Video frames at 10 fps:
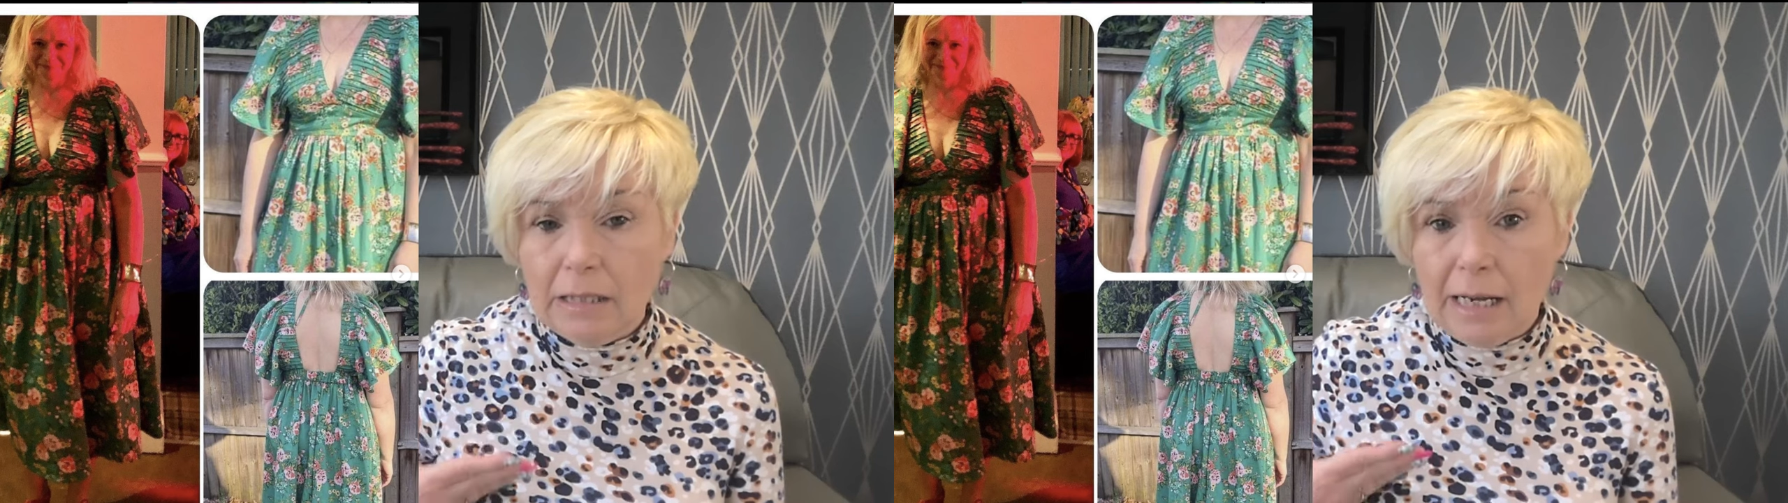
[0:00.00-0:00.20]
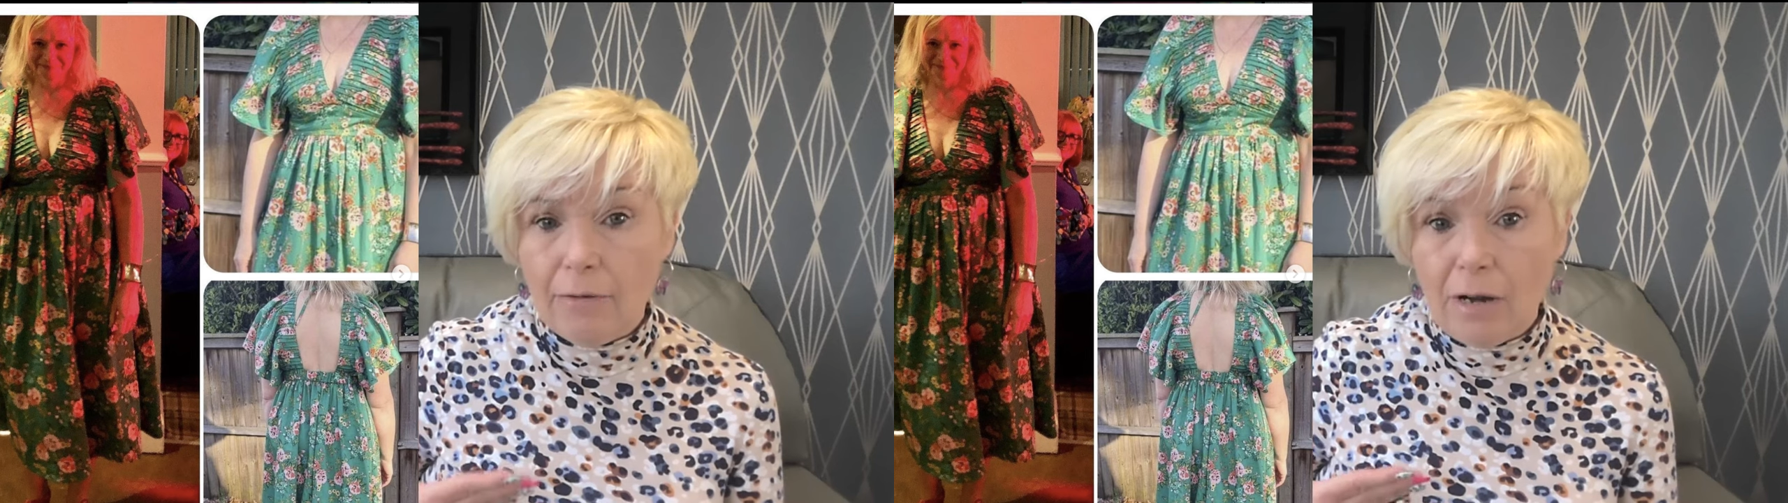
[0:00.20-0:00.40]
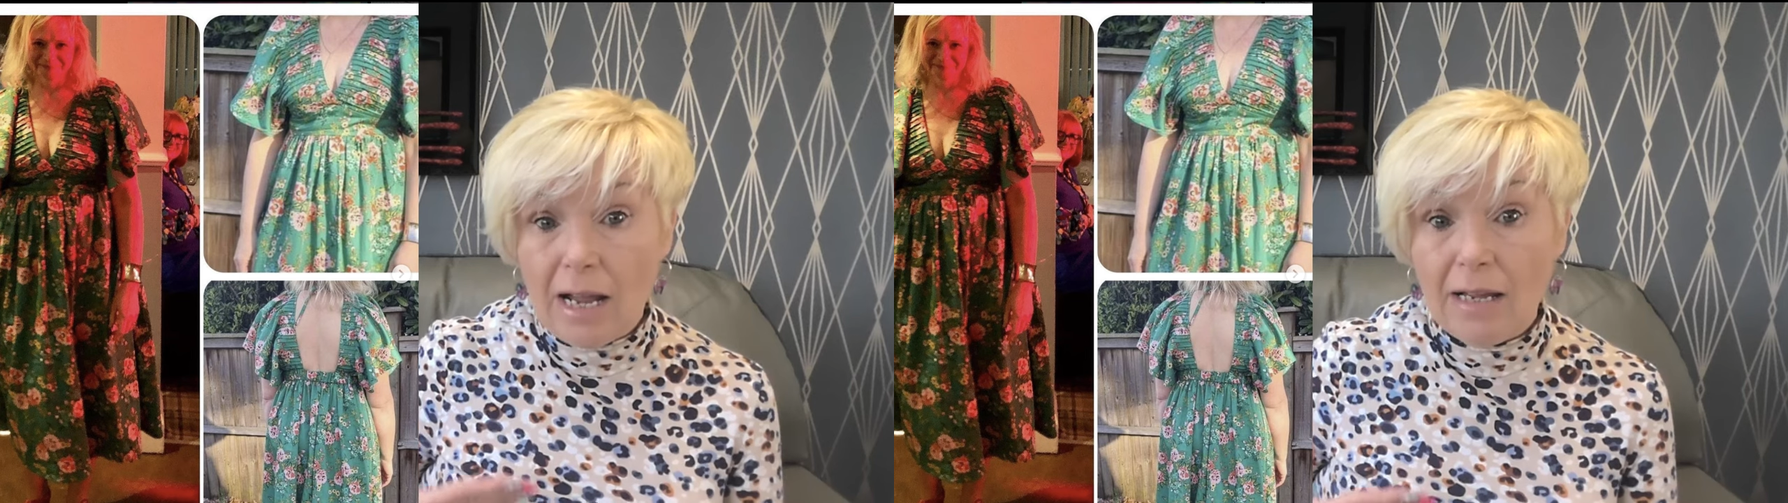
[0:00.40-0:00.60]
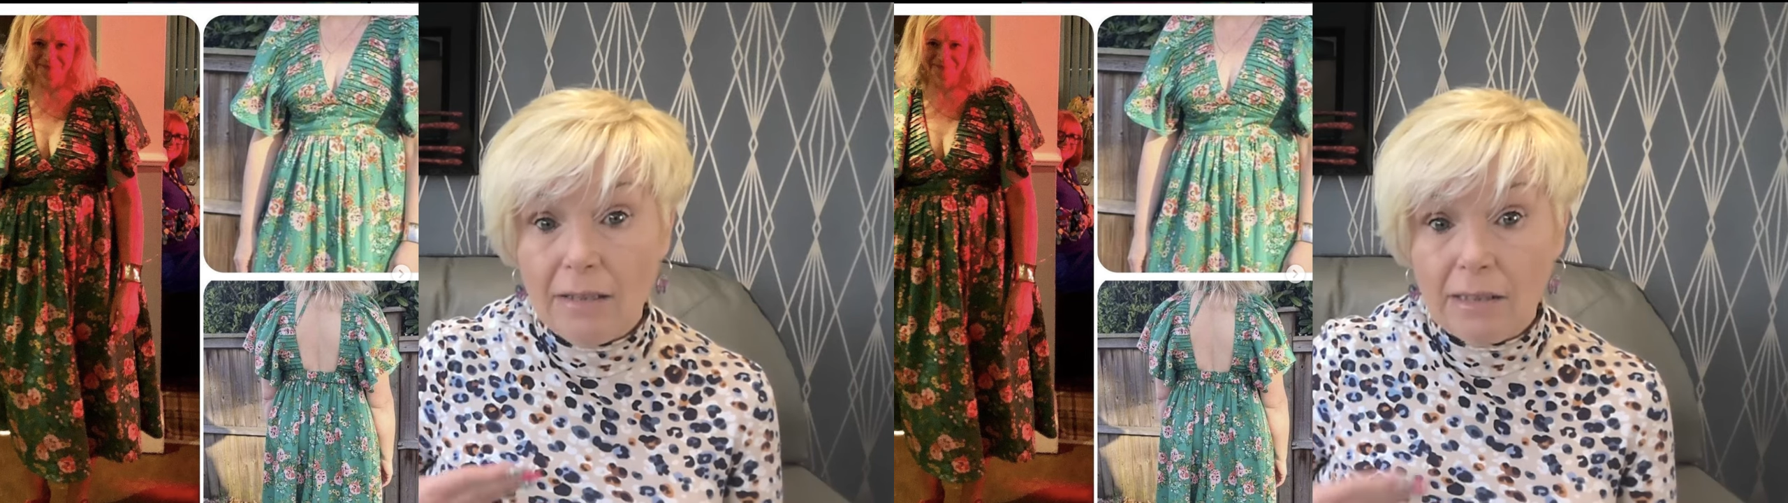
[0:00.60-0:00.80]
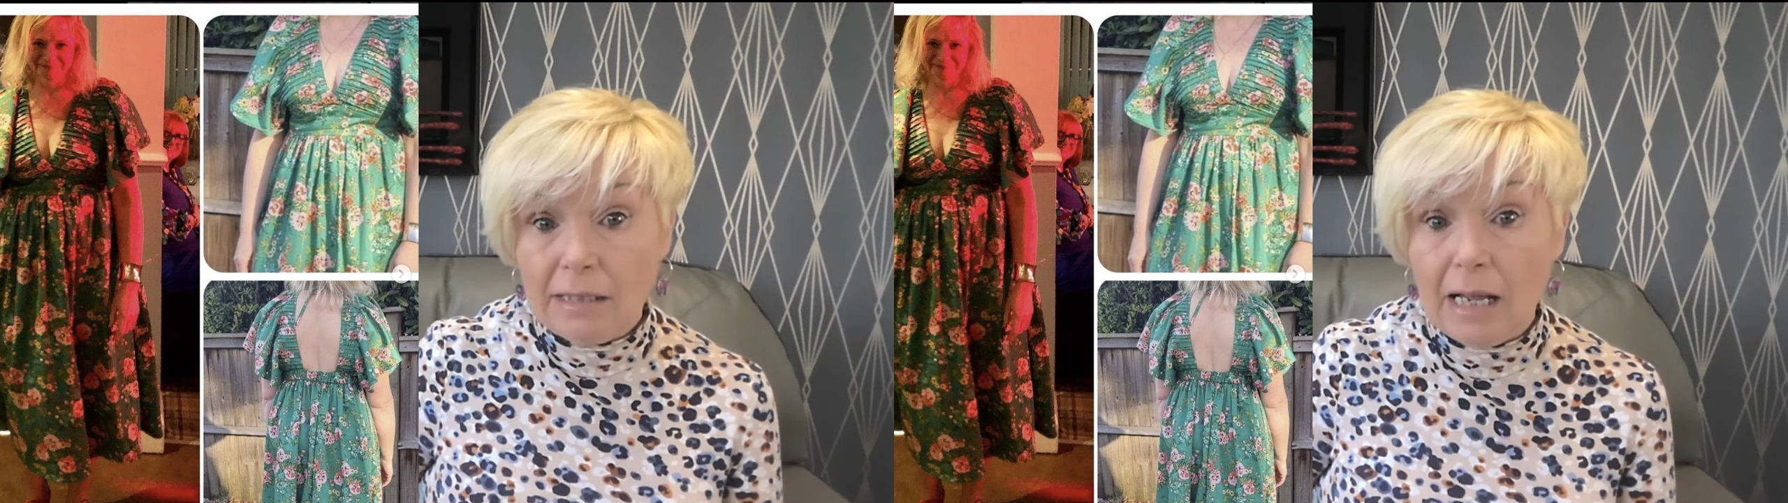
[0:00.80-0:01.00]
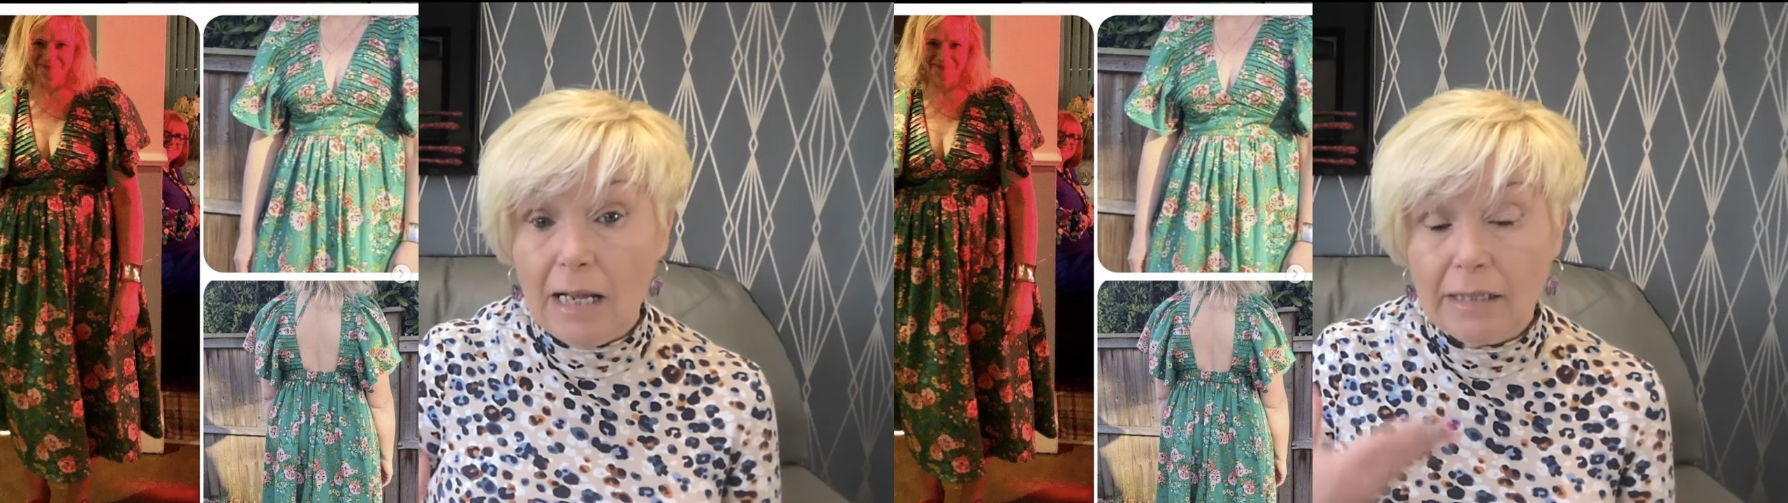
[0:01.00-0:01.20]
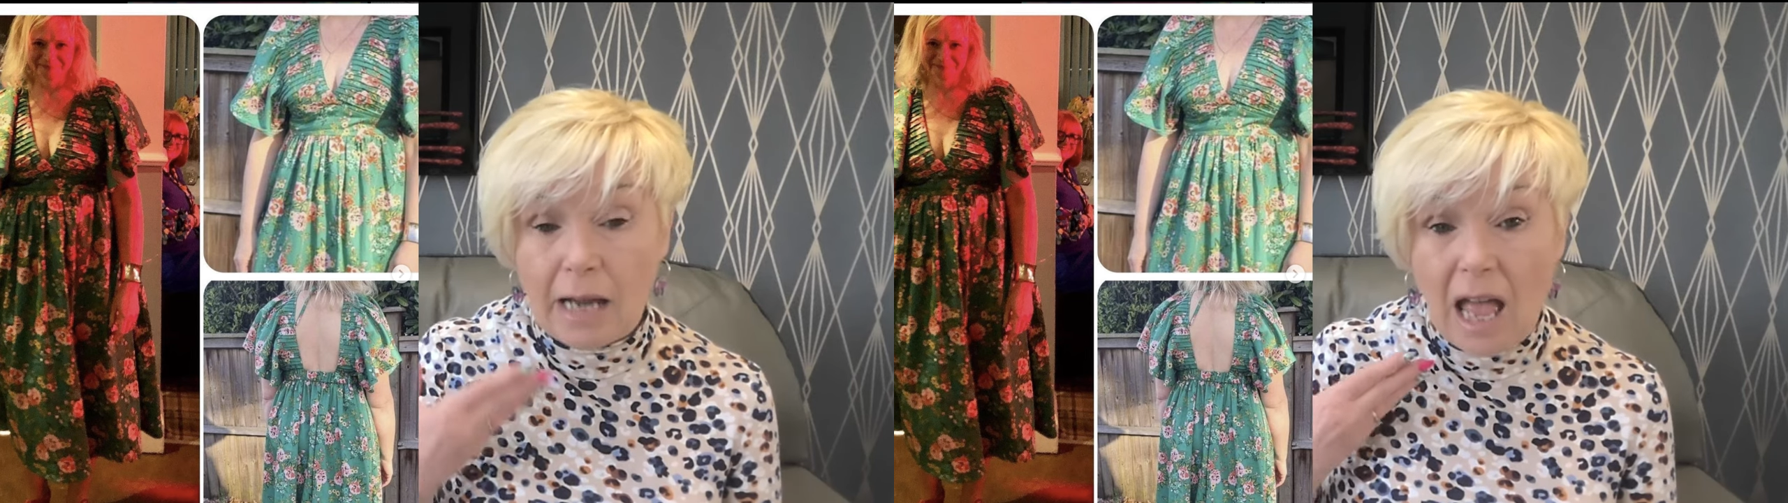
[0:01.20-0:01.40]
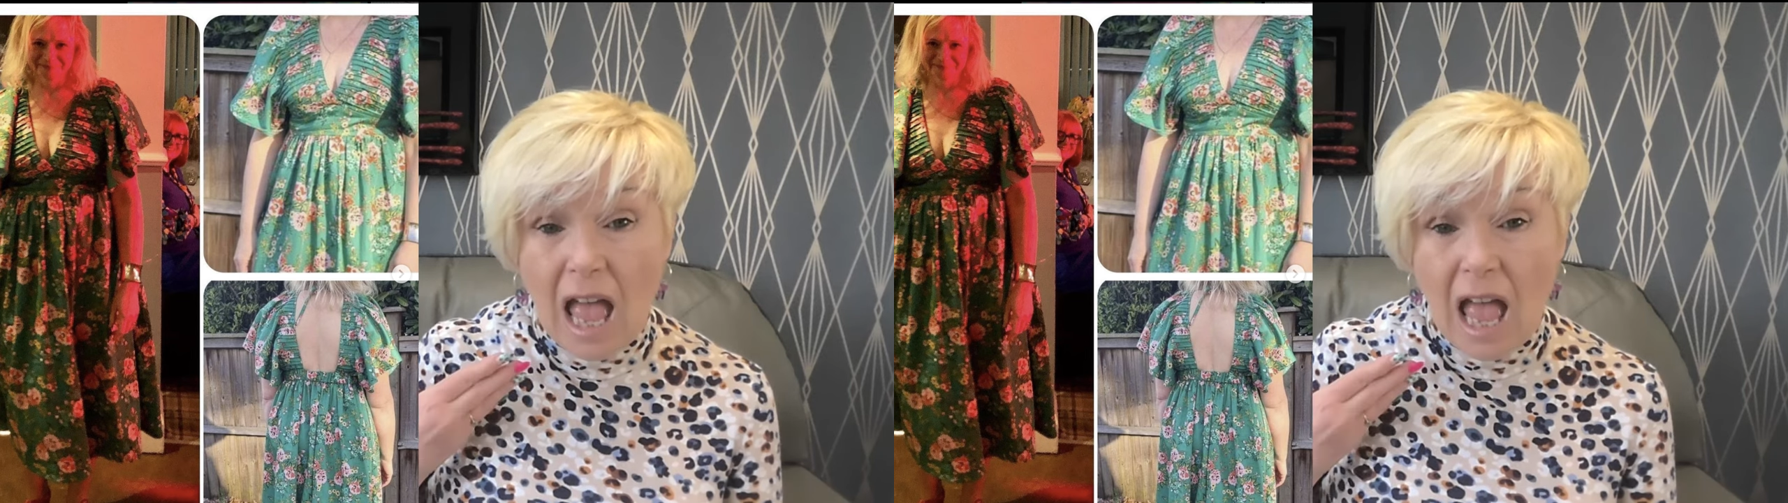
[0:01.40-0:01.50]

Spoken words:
down either side.